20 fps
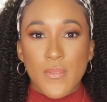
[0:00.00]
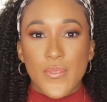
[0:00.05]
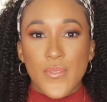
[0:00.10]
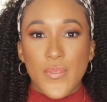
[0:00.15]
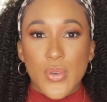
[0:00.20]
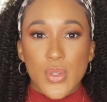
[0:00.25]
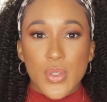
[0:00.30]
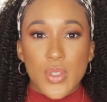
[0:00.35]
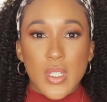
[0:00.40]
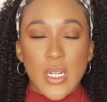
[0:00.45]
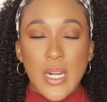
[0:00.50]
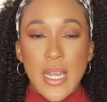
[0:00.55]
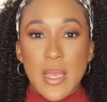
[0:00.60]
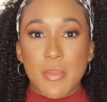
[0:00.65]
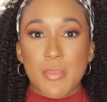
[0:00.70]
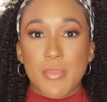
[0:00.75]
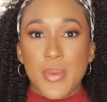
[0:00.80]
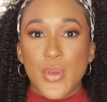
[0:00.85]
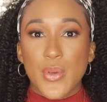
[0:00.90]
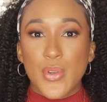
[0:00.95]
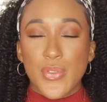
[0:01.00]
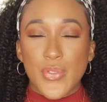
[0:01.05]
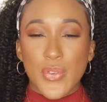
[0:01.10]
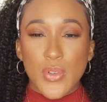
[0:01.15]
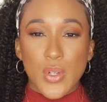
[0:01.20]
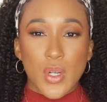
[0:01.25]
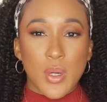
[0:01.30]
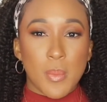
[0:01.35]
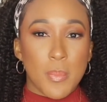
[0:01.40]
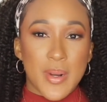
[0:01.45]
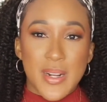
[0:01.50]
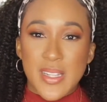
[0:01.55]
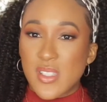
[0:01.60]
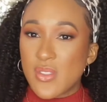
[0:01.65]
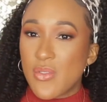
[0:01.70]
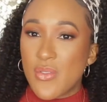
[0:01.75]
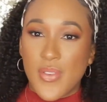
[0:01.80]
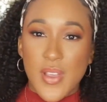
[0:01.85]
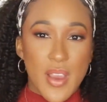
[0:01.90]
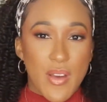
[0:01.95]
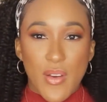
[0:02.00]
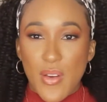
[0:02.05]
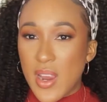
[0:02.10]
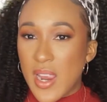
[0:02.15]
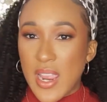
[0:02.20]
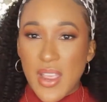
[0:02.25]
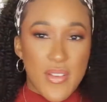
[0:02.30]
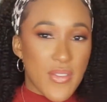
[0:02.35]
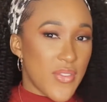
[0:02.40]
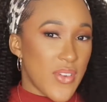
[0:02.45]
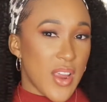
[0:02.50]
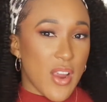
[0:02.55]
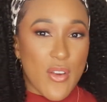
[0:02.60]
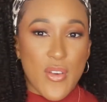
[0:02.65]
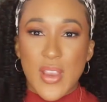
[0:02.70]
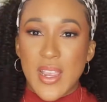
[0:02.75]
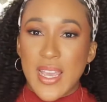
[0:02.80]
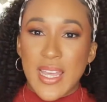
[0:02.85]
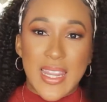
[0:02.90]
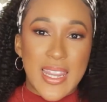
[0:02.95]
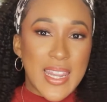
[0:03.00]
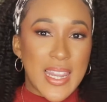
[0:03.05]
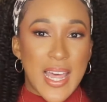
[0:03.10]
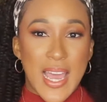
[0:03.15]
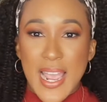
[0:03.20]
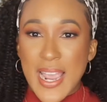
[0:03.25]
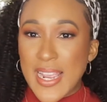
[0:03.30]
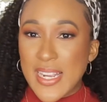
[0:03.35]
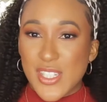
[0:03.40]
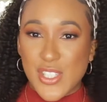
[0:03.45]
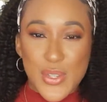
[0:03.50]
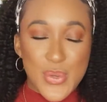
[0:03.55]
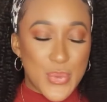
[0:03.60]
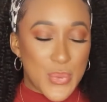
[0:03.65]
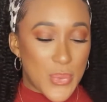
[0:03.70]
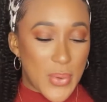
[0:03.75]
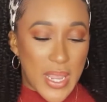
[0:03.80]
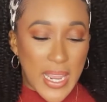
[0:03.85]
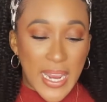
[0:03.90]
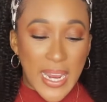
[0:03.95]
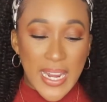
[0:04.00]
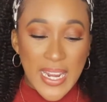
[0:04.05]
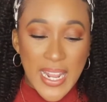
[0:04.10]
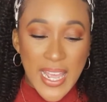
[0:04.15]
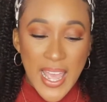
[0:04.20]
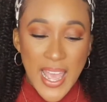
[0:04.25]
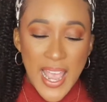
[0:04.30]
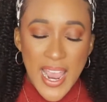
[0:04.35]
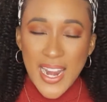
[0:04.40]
full and beautiful, but it's very, very lightweight.